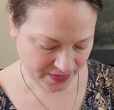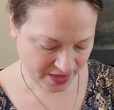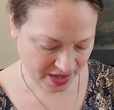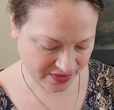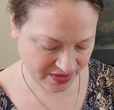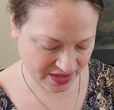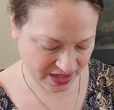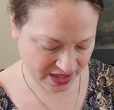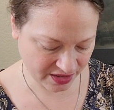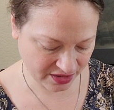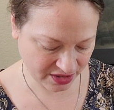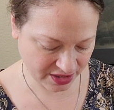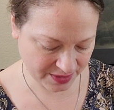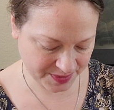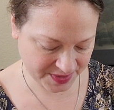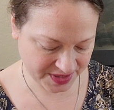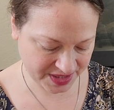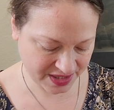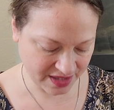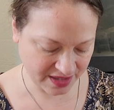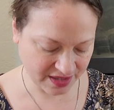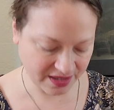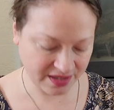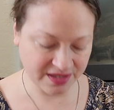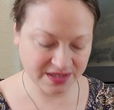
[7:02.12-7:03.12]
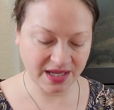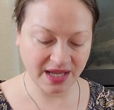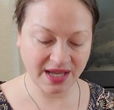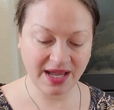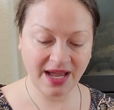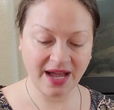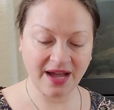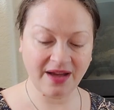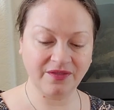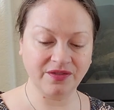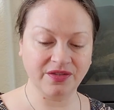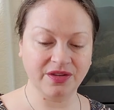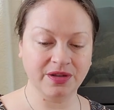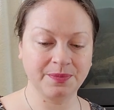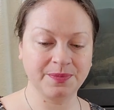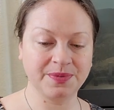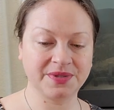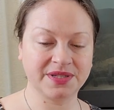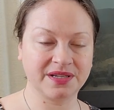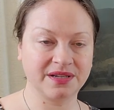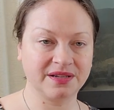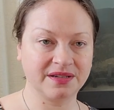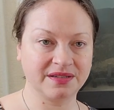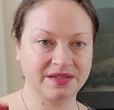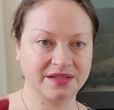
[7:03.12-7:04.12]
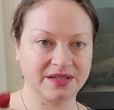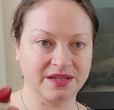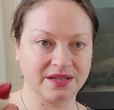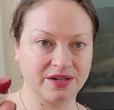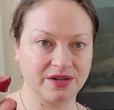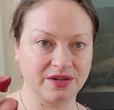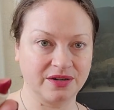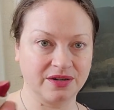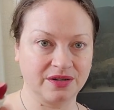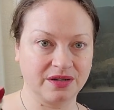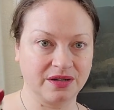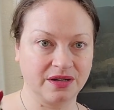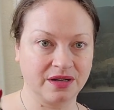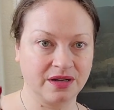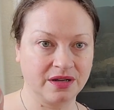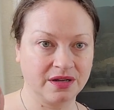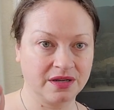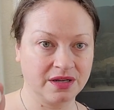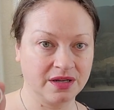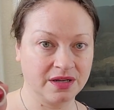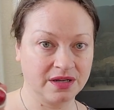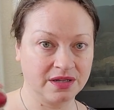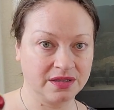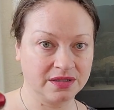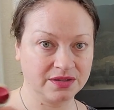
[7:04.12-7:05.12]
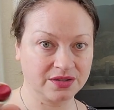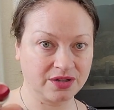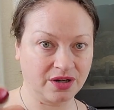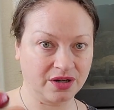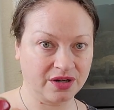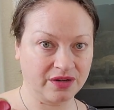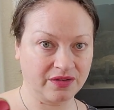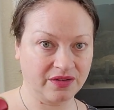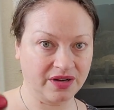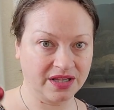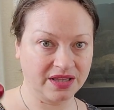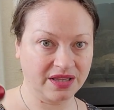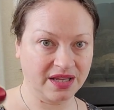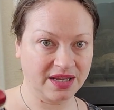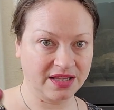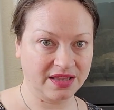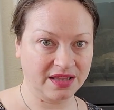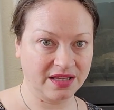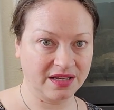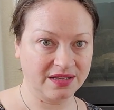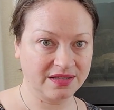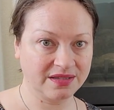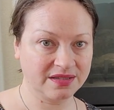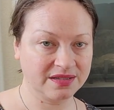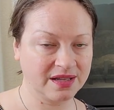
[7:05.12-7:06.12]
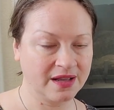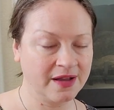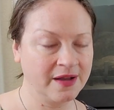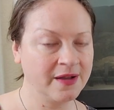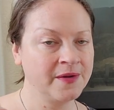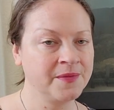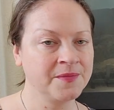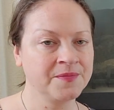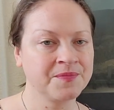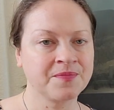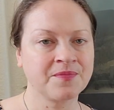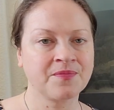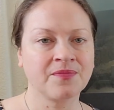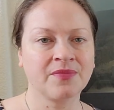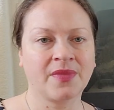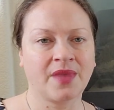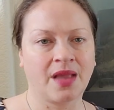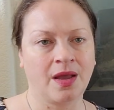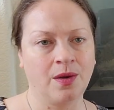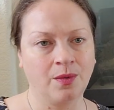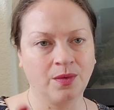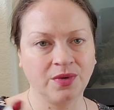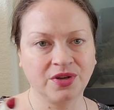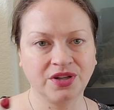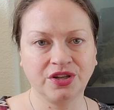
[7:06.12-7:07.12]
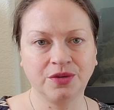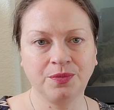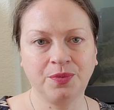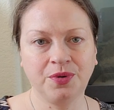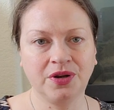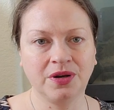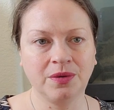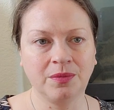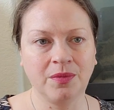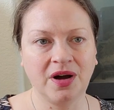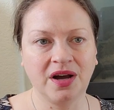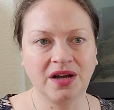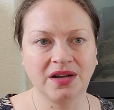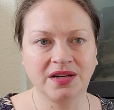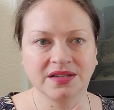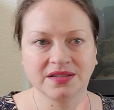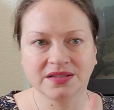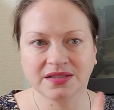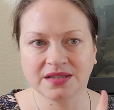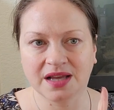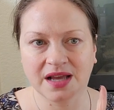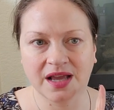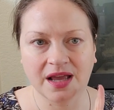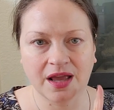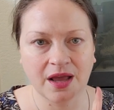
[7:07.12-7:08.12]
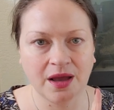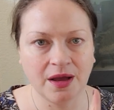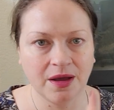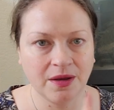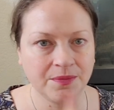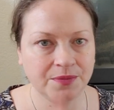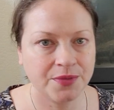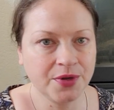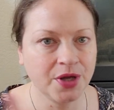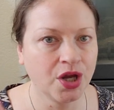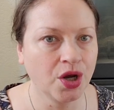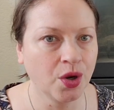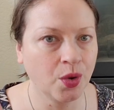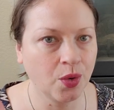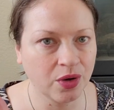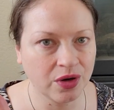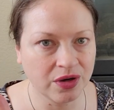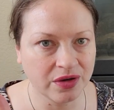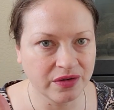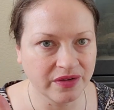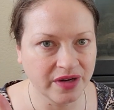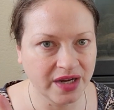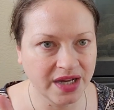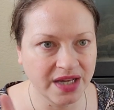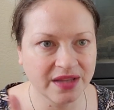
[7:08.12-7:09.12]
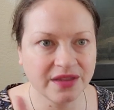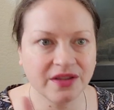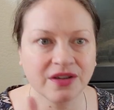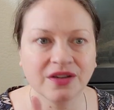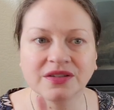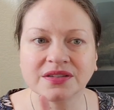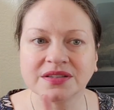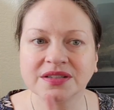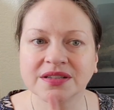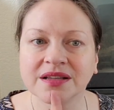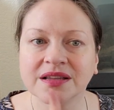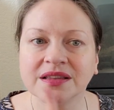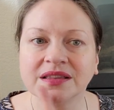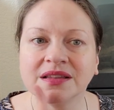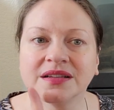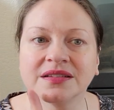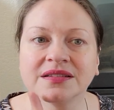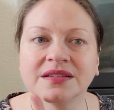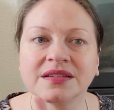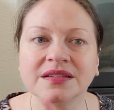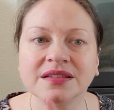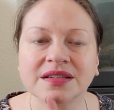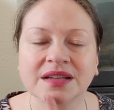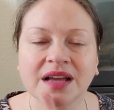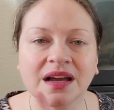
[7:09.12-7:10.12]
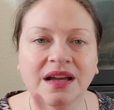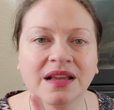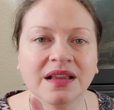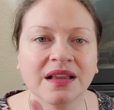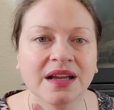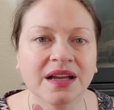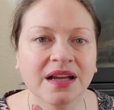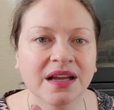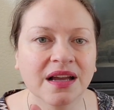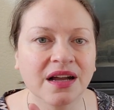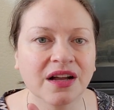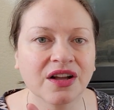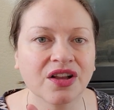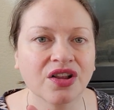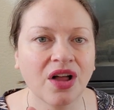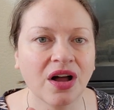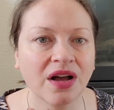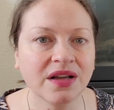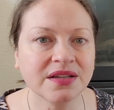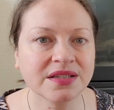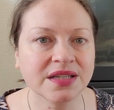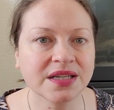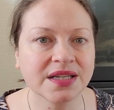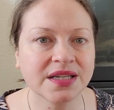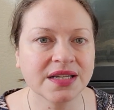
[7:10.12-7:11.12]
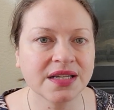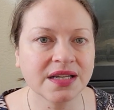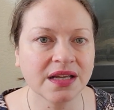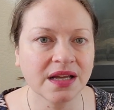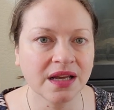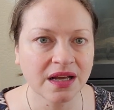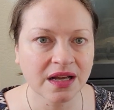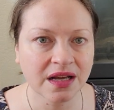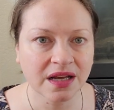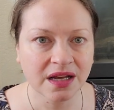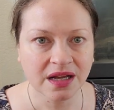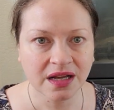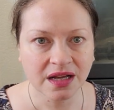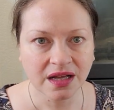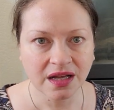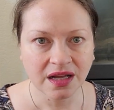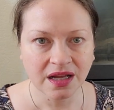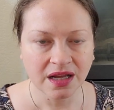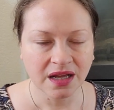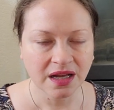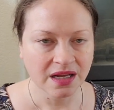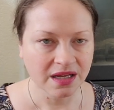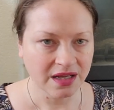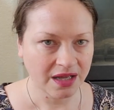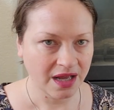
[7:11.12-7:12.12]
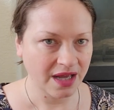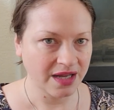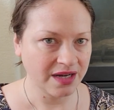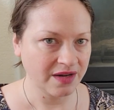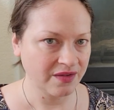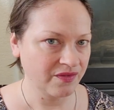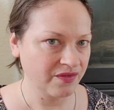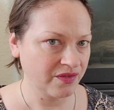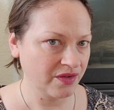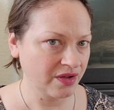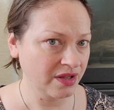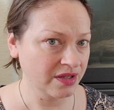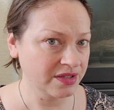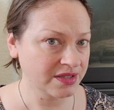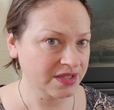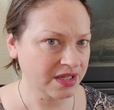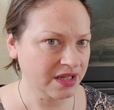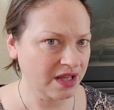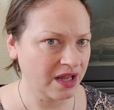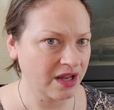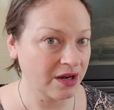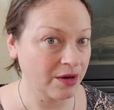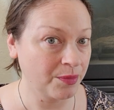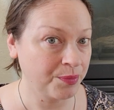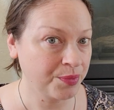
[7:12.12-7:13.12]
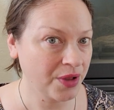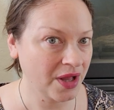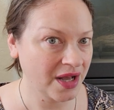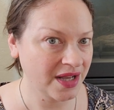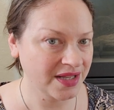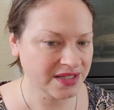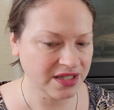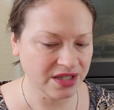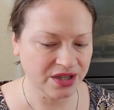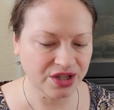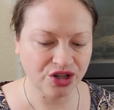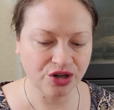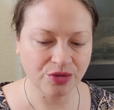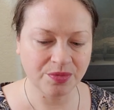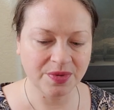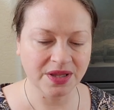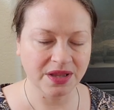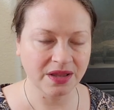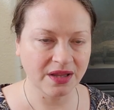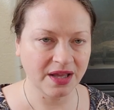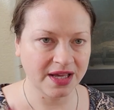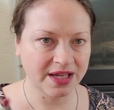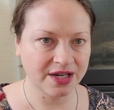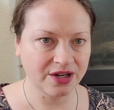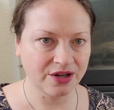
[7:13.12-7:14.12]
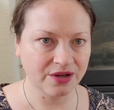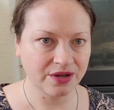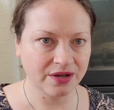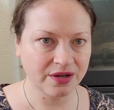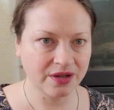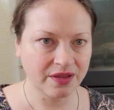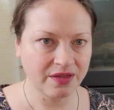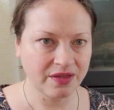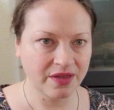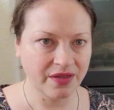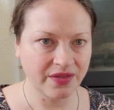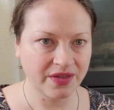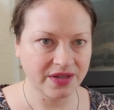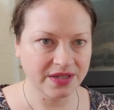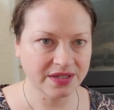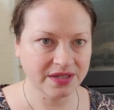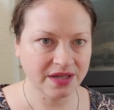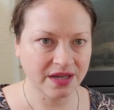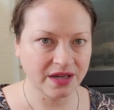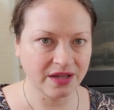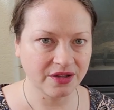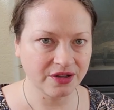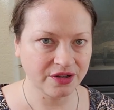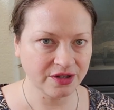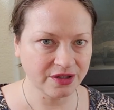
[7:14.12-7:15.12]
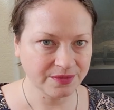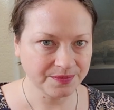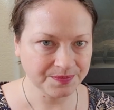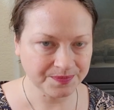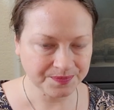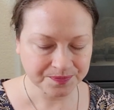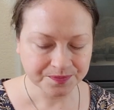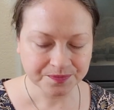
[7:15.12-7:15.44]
than a lipstick, because I have lipsticks that are dark red like this, and when you put them on, it's like pure red. There, and this has got like a glossy kind of, it applies a little bit lighter than this color.